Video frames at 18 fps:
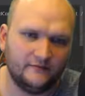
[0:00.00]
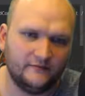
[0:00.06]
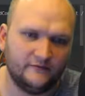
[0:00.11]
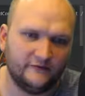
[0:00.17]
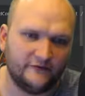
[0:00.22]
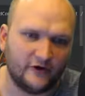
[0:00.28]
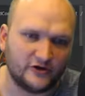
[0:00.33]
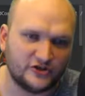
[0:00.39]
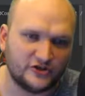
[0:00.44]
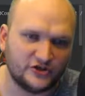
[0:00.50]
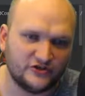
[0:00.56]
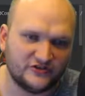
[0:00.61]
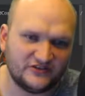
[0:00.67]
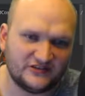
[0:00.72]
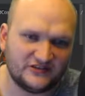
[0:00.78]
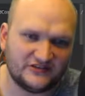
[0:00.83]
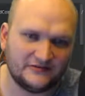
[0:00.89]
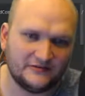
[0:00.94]

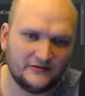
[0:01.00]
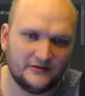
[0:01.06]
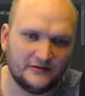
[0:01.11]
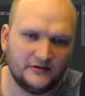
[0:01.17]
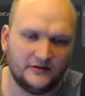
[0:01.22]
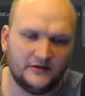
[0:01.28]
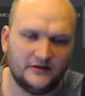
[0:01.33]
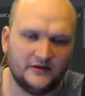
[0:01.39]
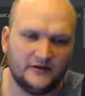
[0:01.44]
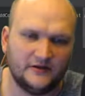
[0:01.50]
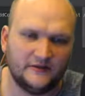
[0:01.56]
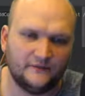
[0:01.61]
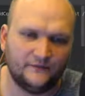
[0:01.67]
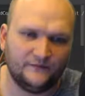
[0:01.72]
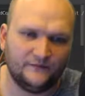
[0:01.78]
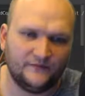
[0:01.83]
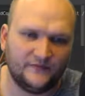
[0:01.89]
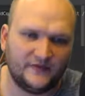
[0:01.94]
functions
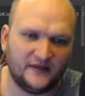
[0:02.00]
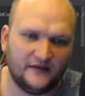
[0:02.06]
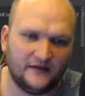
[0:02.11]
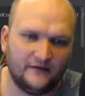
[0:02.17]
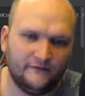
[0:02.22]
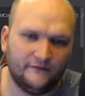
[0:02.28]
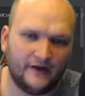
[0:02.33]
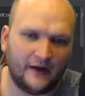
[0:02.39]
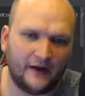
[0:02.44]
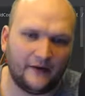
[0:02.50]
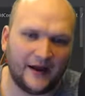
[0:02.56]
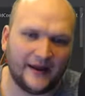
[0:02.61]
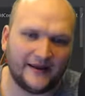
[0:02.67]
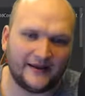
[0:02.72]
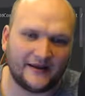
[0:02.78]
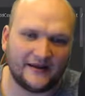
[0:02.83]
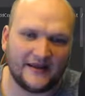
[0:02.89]
where I can